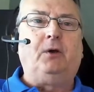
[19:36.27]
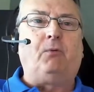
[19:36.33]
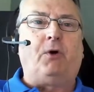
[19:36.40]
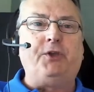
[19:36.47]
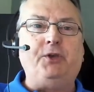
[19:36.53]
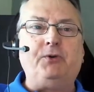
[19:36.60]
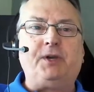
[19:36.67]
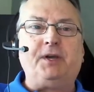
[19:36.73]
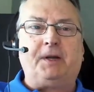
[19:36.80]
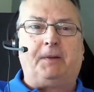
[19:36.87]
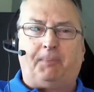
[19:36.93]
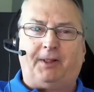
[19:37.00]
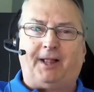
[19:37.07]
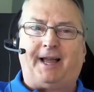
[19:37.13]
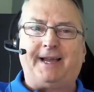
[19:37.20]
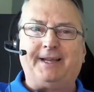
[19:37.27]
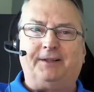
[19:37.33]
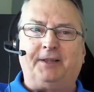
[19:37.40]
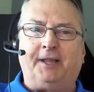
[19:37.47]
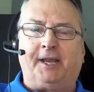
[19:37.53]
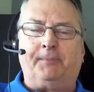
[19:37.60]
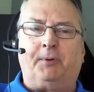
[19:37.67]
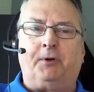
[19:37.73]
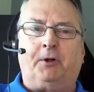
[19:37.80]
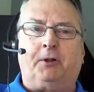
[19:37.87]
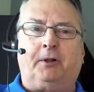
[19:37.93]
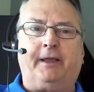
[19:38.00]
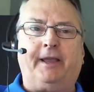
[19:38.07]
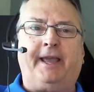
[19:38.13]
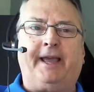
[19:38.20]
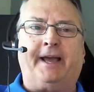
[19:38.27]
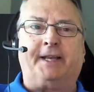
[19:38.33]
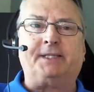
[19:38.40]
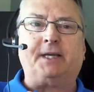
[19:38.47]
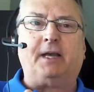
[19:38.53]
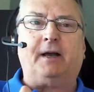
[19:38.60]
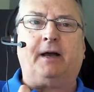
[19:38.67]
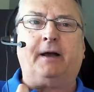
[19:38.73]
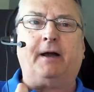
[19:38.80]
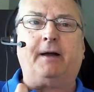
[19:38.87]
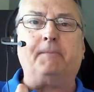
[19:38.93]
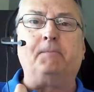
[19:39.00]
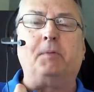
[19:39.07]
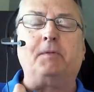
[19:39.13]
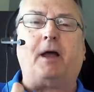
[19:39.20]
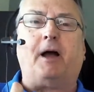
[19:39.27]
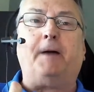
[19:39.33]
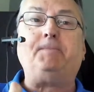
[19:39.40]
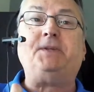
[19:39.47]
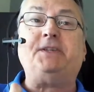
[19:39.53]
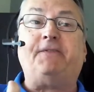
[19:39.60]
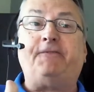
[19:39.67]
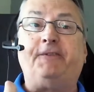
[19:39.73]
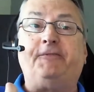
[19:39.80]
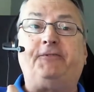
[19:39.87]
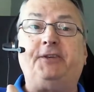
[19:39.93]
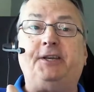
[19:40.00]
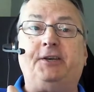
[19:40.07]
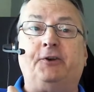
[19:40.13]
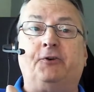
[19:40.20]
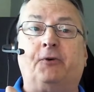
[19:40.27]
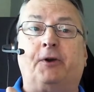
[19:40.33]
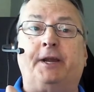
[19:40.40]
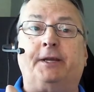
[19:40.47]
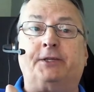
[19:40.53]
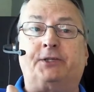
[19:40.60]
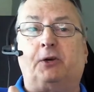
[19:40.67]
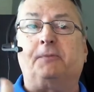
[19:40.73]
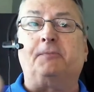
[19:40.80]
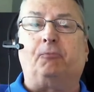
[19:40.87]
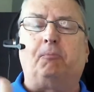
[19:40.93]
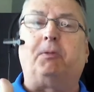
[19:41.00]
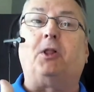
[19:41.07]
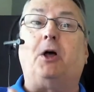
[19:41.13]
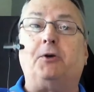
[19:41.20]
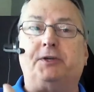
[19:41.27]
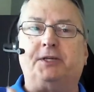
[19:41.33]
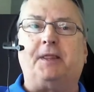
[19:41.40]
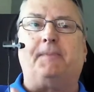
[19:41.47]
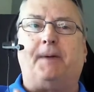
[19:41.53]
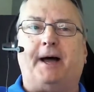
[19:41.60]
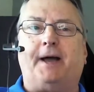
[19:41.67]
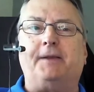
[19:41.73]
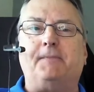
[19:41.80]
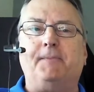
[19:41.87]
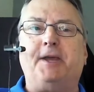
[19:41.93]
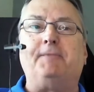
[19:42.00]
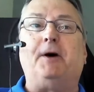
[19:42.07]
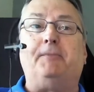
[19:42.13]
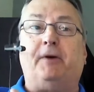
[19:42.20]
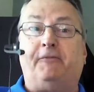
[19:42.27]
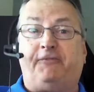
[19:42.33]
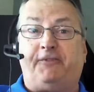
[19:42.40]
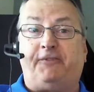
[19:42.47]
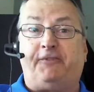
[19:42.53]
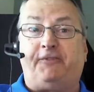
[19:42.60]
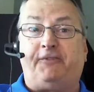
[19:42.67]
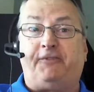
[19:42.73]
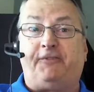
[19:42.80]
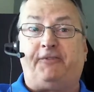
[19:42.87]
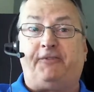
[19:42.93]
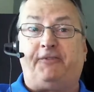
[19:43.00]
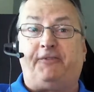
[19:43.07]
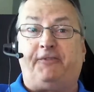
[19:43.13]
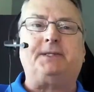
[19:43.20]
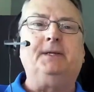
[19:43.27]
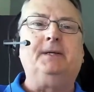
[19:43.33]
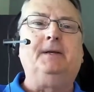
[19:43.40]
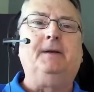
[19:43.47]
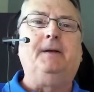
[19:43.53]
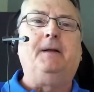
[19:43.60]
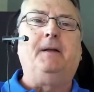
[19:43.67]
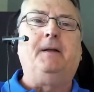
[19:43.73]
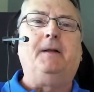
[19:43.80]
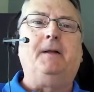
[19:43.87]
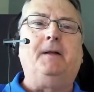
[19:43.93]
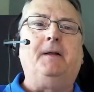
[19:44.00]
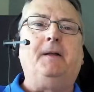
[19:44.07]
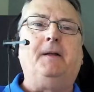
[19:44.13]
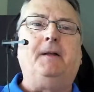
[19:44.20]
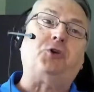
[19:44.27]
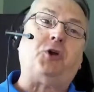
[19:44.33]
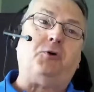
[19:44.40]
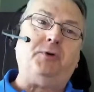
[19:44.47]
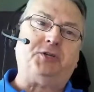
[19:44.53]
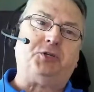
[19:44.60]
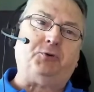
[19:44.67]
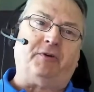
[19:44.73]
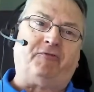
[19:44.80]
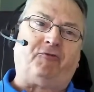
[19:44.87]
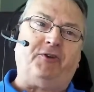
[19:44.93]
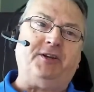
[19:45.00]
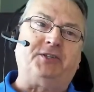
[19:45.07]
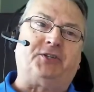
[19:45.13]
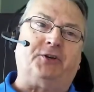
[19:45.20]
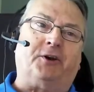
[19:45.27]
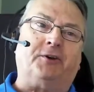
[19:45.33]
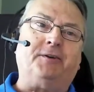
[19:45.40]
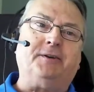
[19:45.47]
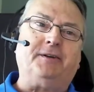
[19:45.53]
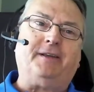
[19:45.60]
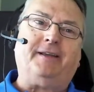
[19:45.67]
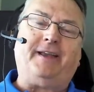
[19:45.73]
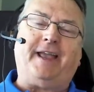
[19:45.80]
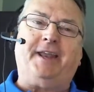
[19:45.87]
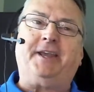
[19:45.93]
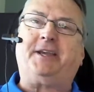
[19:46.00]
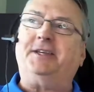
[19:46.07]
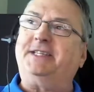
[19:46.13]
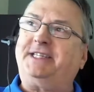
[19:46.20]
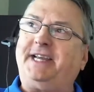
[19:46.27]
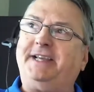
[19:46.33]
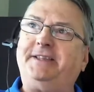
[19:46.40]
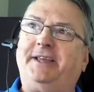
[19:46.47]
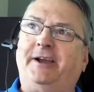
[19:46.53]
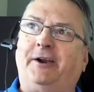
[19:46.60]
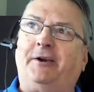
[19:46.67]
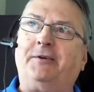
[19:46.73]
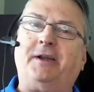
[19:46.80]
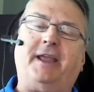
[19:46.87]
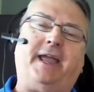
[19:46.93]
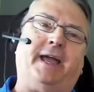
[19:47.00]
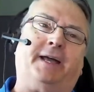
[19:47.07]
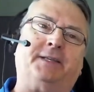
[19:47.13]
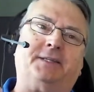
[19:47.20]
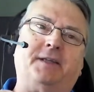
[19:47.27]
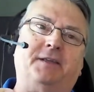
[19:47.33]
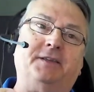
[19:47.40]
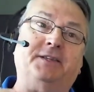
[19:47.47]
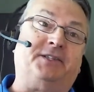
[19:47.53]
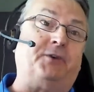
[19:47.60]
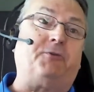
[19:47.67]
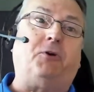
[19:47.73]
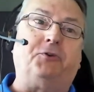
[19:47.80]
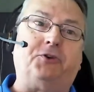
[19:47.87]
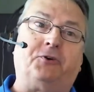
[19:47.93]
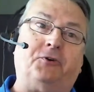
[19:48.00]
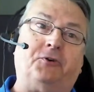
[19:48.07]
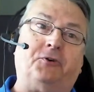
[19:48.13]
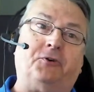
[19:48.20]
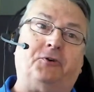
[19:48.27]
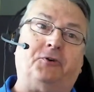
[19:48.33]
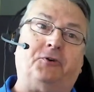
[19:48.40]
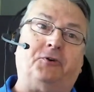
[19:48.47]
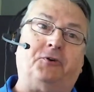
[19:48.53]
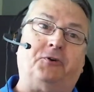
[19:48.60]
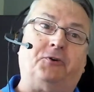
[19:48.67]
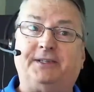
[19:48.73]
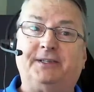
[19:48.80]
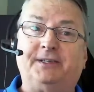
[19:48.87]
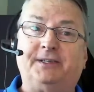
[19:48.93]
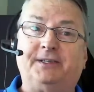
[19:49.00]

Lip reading: Well, you can apply a label at up to 50 degrees or below to the minimum of 50 degrees, but it'll go into a freezer and it can stay there at 0 degrees or less.